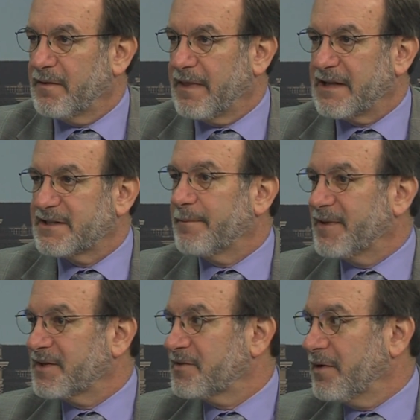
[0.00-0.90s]
uh, that
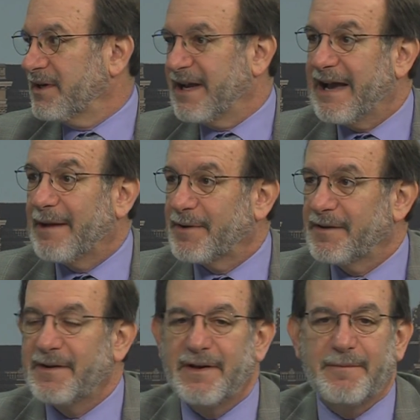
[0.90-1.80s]
something's going to
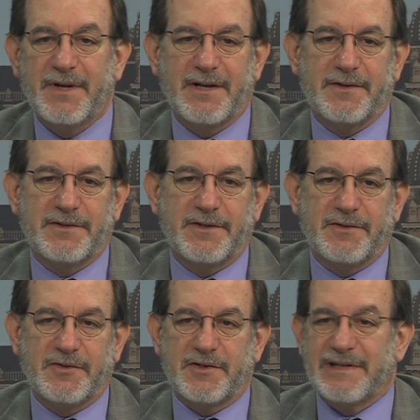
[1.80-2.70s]
happen because
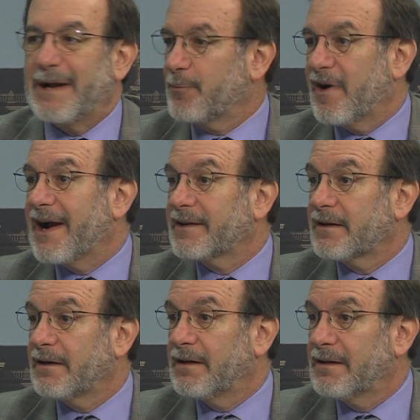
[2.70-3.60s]
it's just not
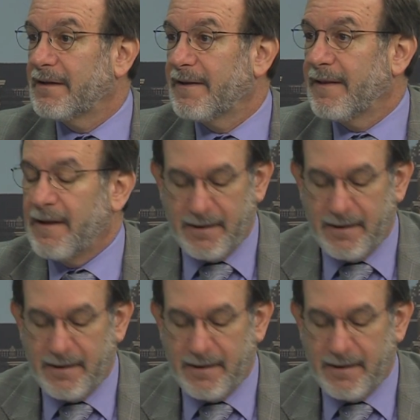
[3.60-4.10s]
practical. Okay.